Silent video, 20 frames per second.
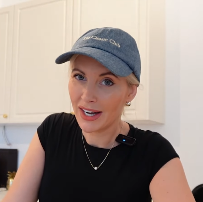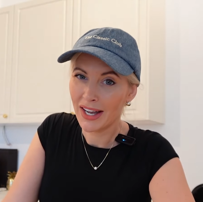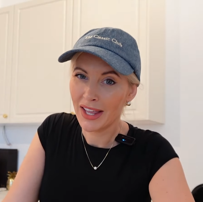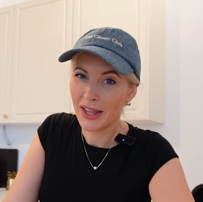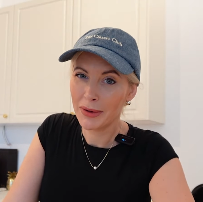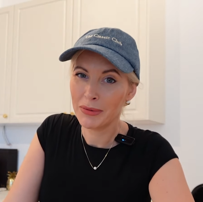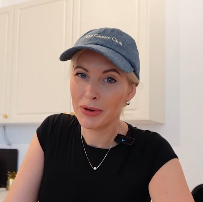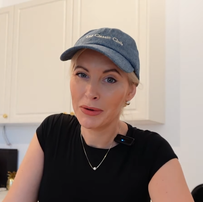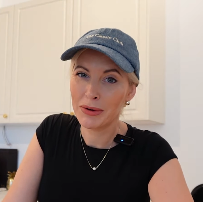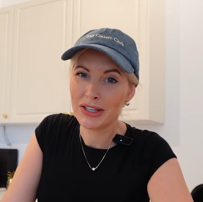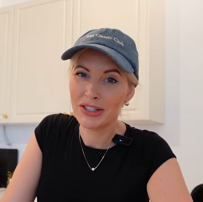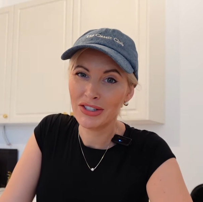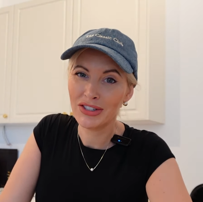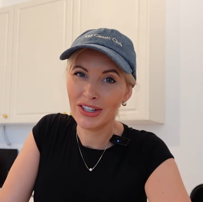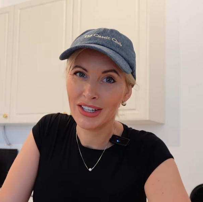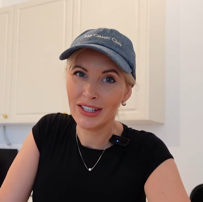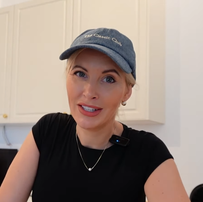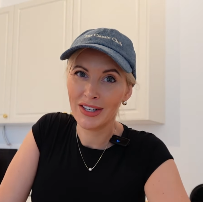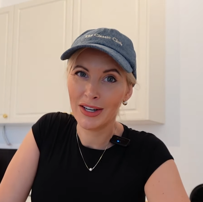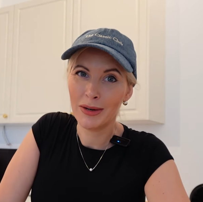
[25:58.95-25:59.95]
I hope you
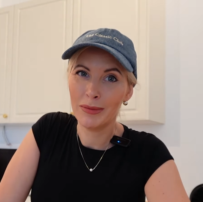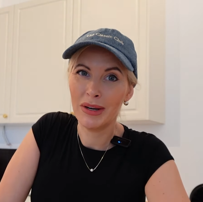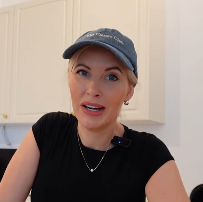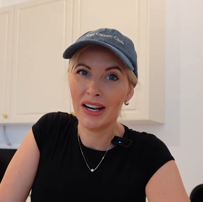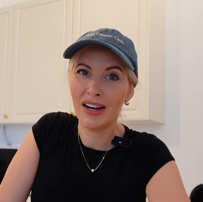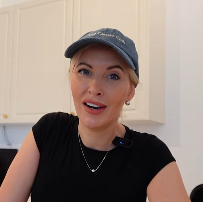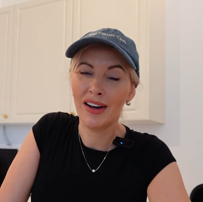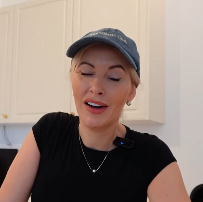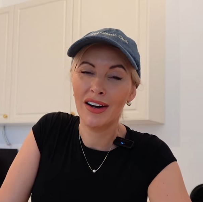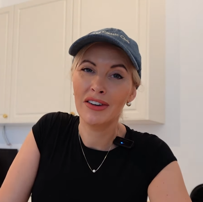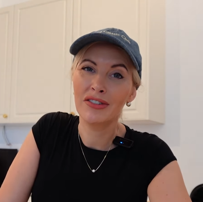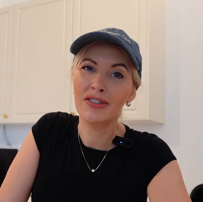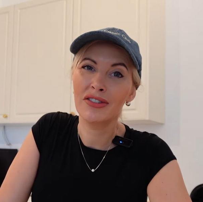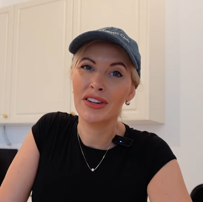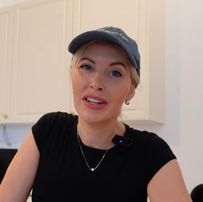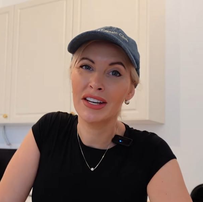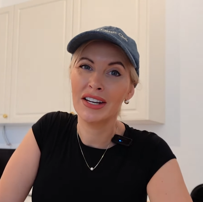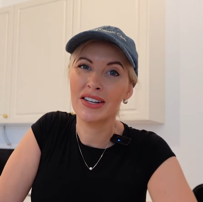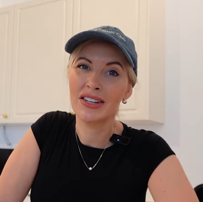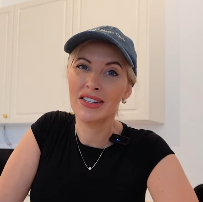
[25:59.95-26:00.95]
enjoyed coming along
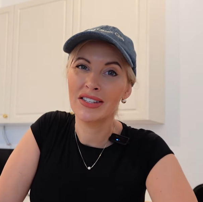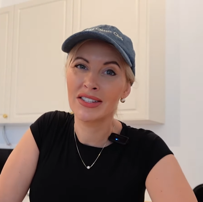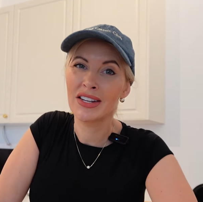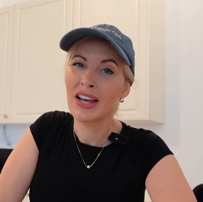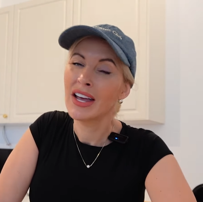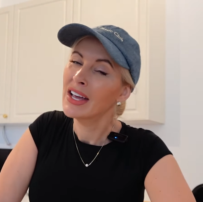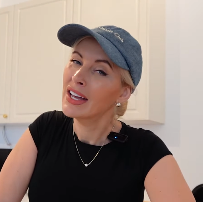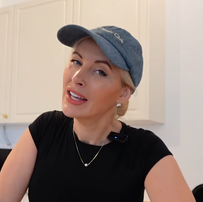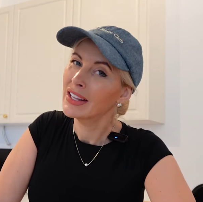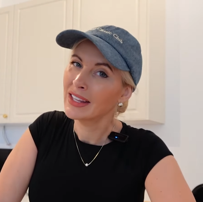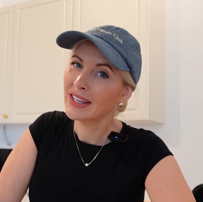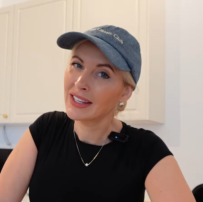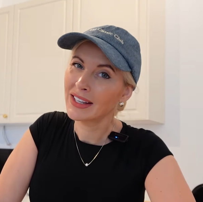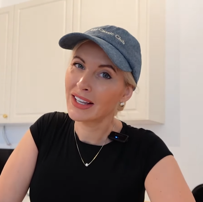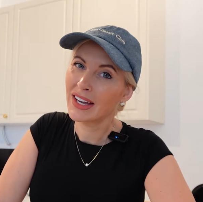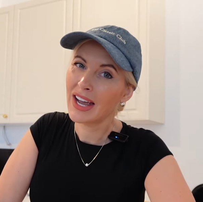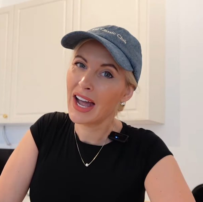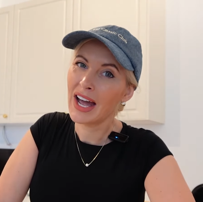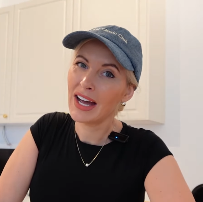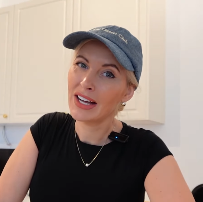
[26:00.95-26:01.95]
for this
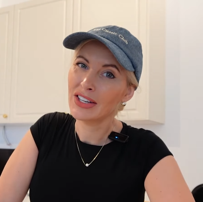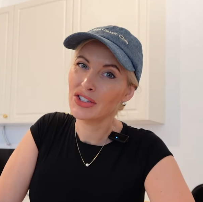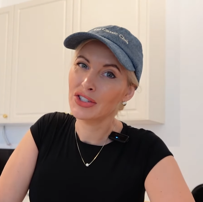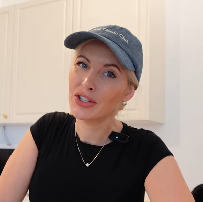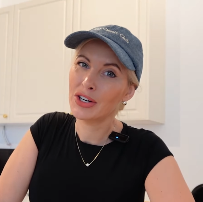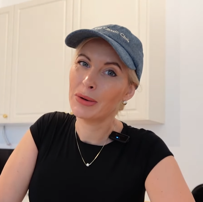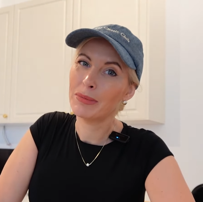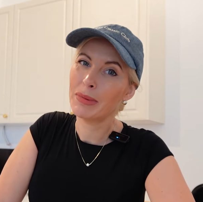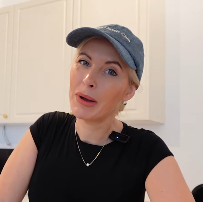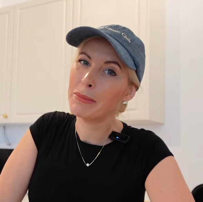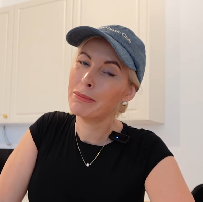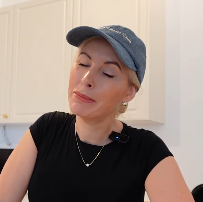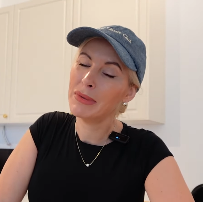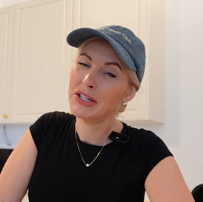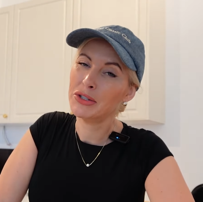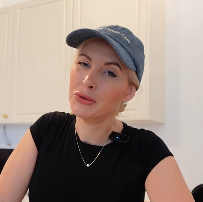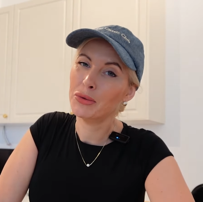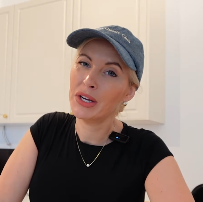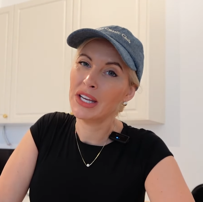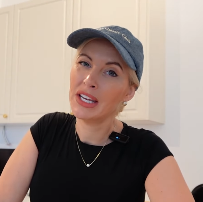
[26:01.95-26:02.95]
little catch up
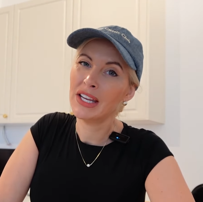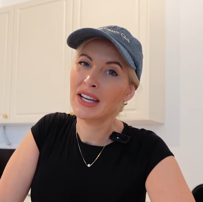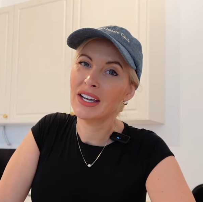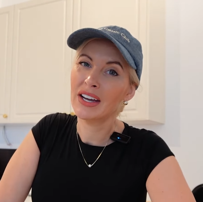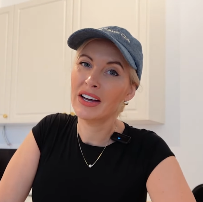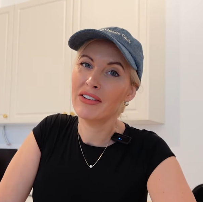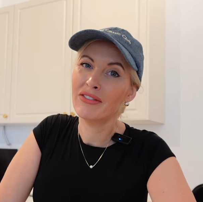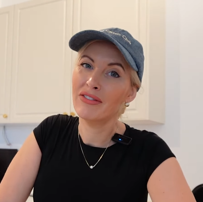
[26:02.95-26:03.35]
midweek